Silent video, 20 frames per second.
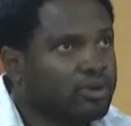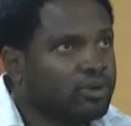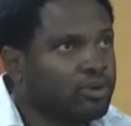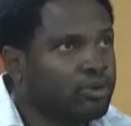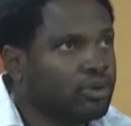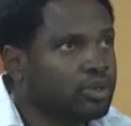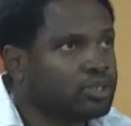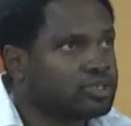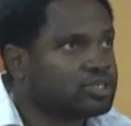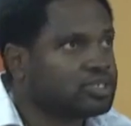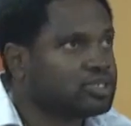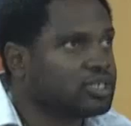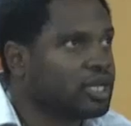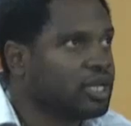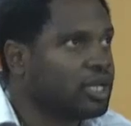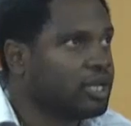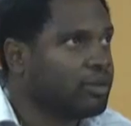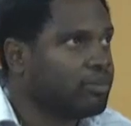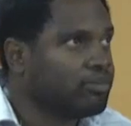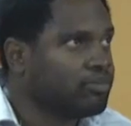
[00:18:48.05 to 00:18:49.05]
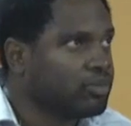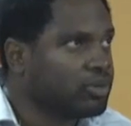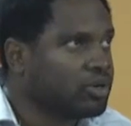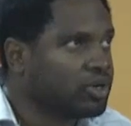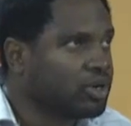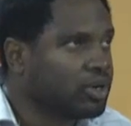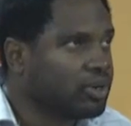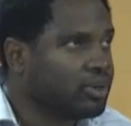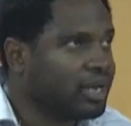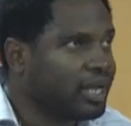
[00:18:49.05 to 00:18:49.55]
not
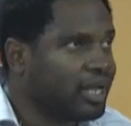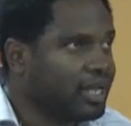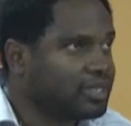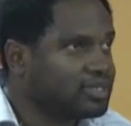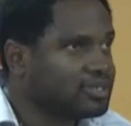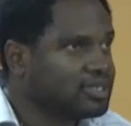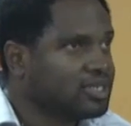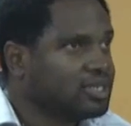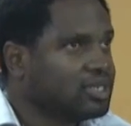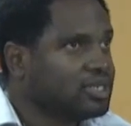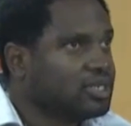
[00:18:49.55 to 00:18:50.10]
correct.